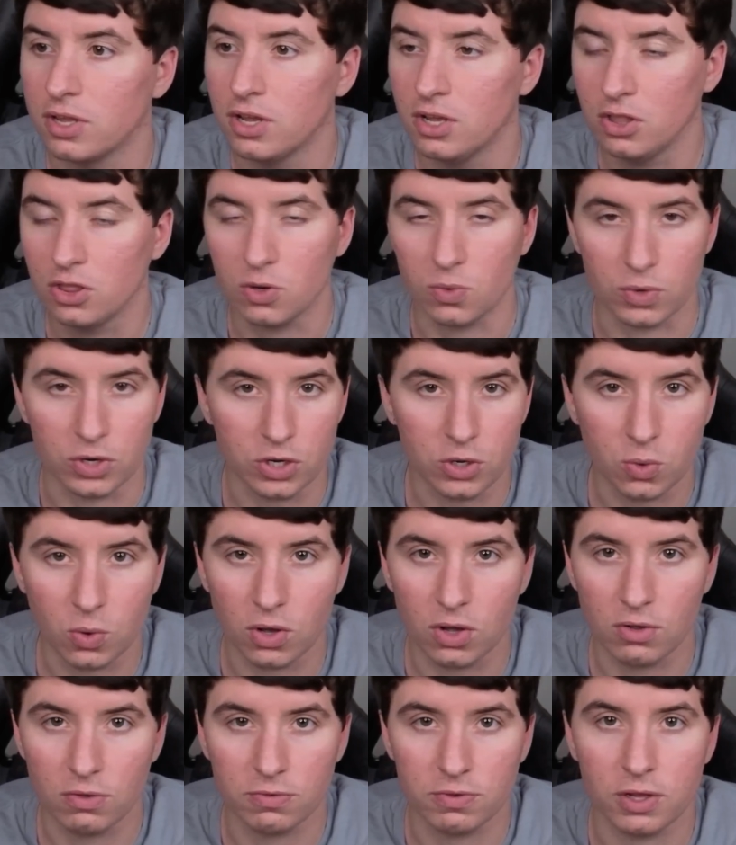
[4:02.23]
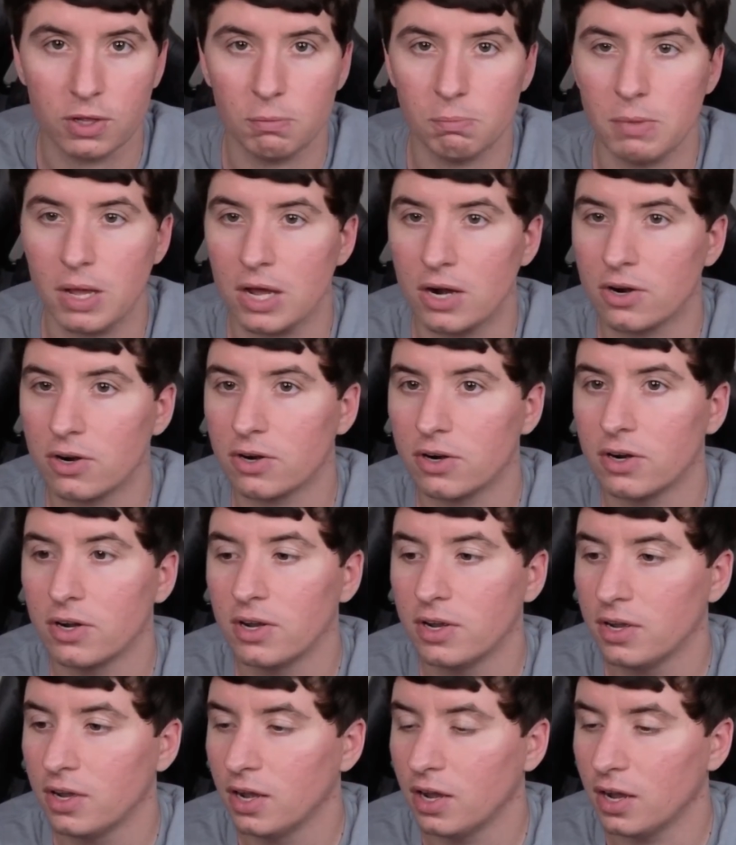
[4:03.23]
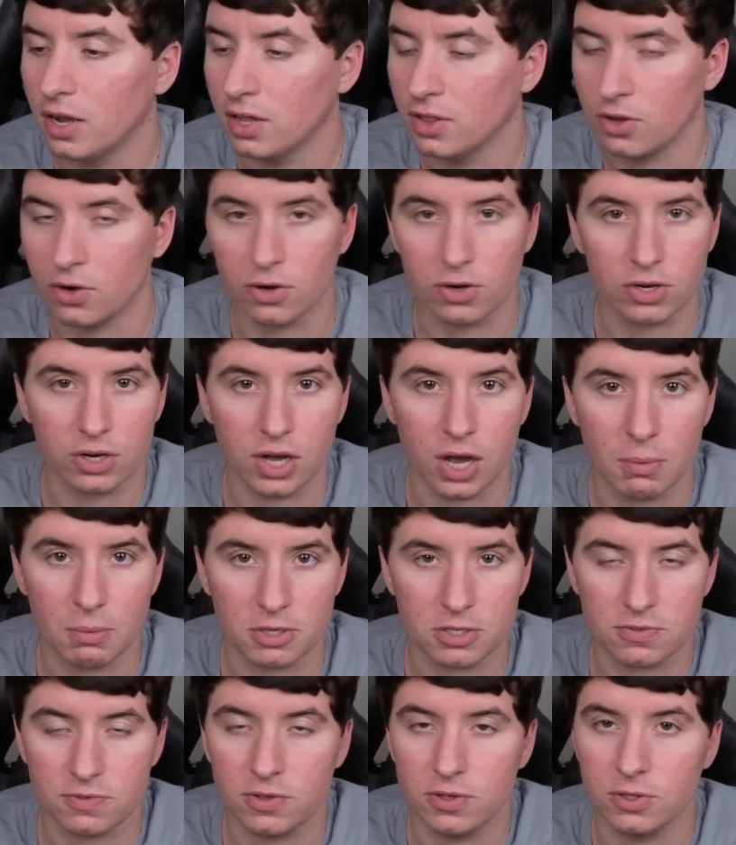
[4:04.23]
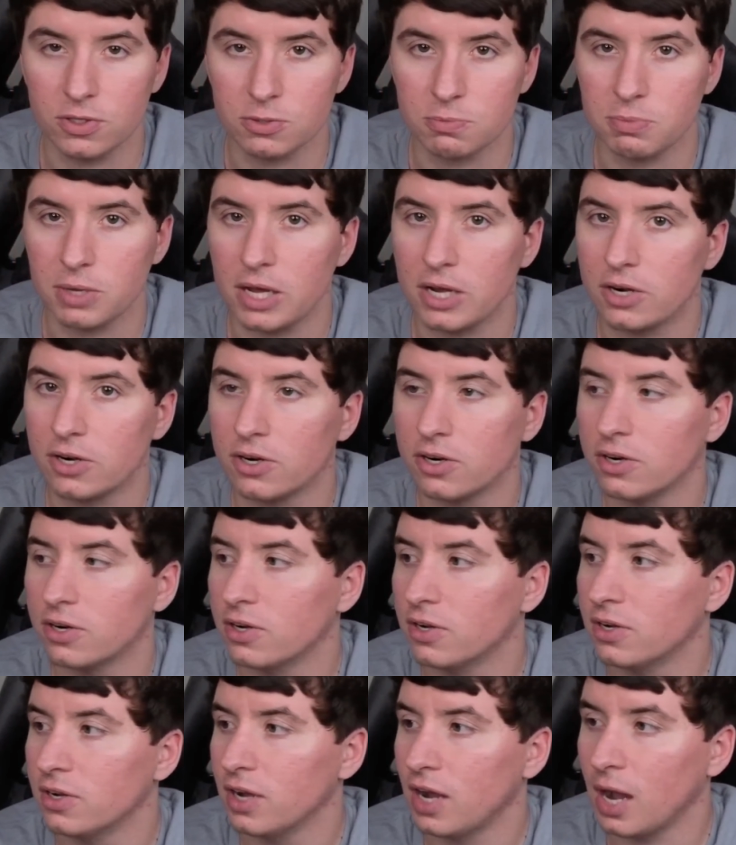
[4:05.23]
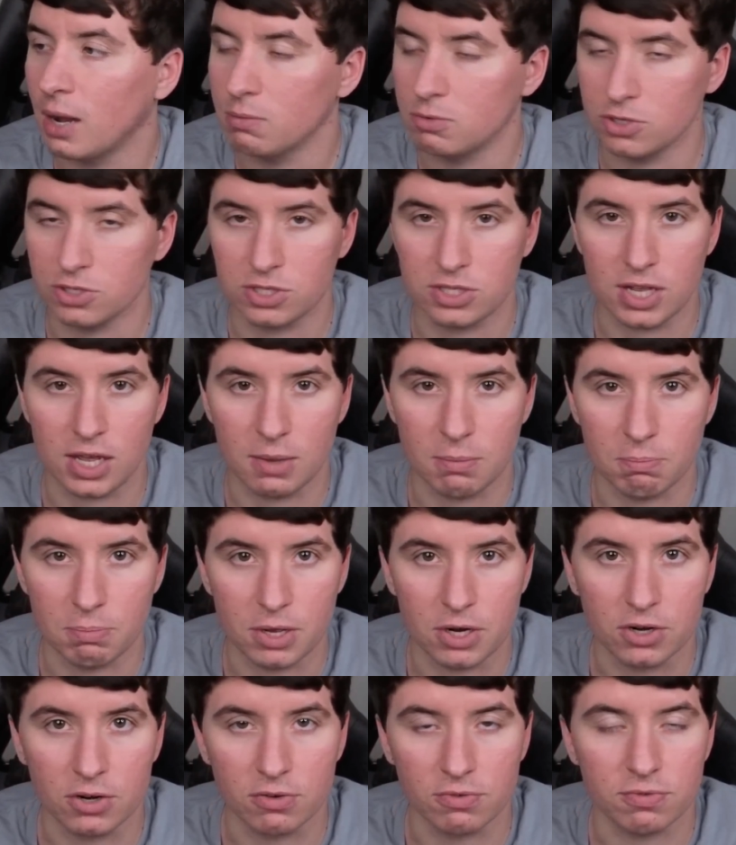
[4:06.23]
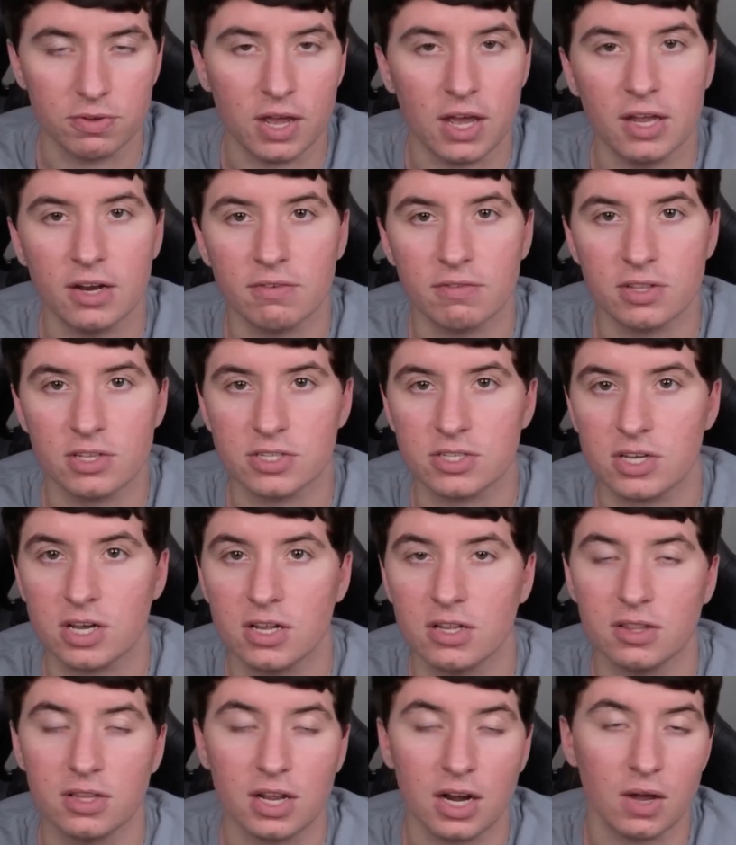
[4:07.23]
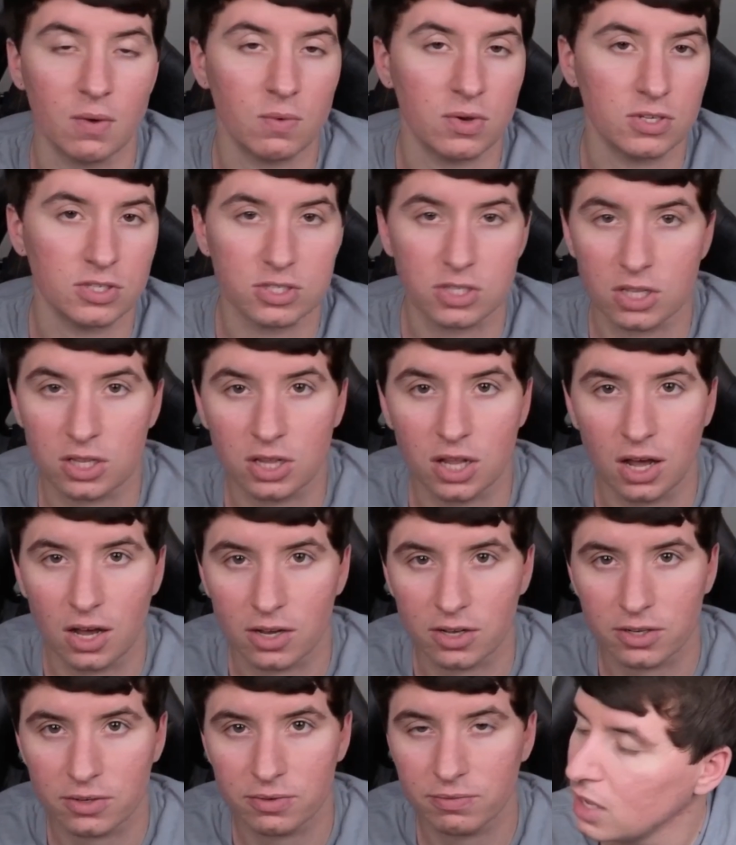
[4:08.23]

the recoil felt better, the ergonomics feels better. I'm just a bigger fan of this gun than I was the Glock.